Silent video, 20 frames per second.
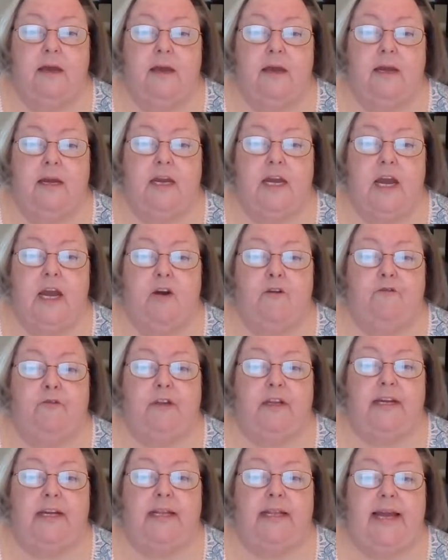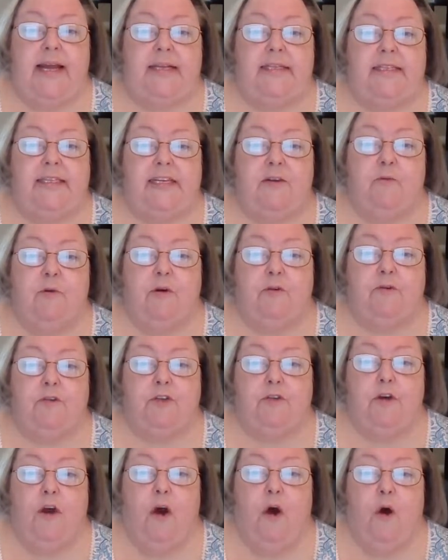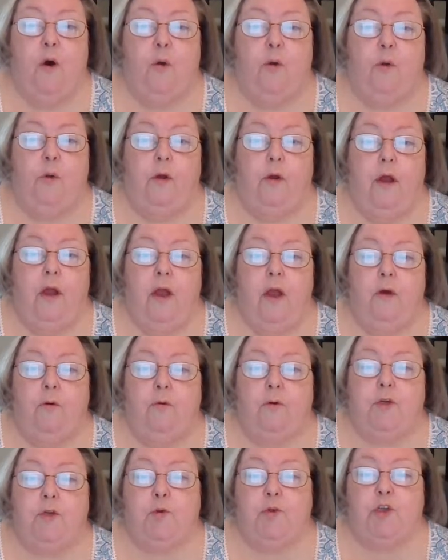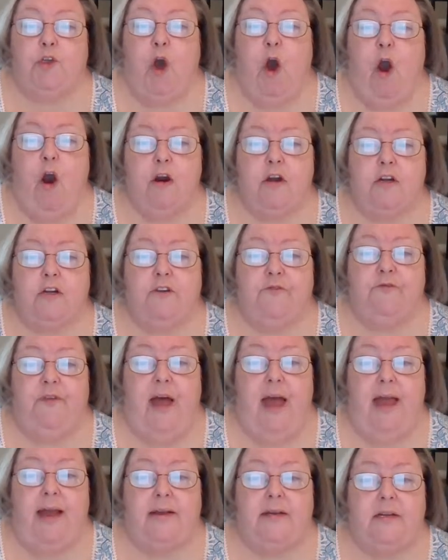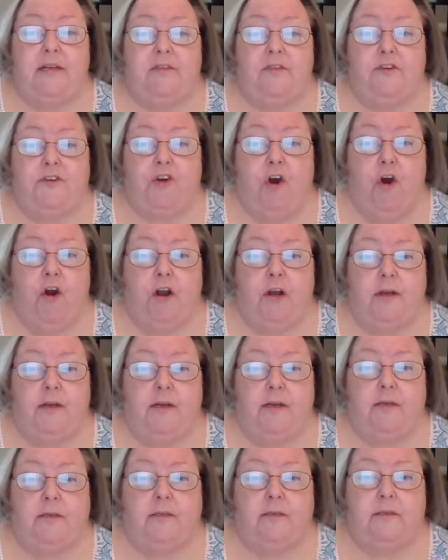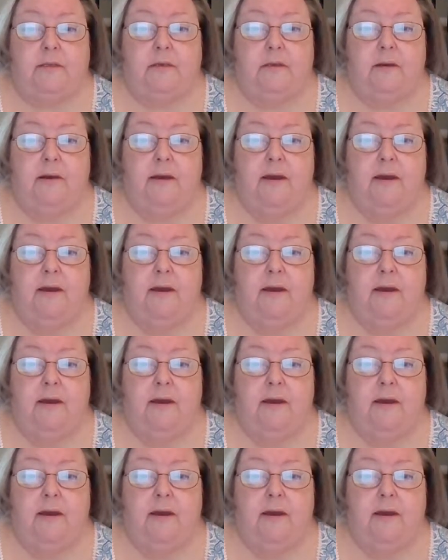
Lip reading: He carefully led Zero to the hole, which was hard to find in the darkness.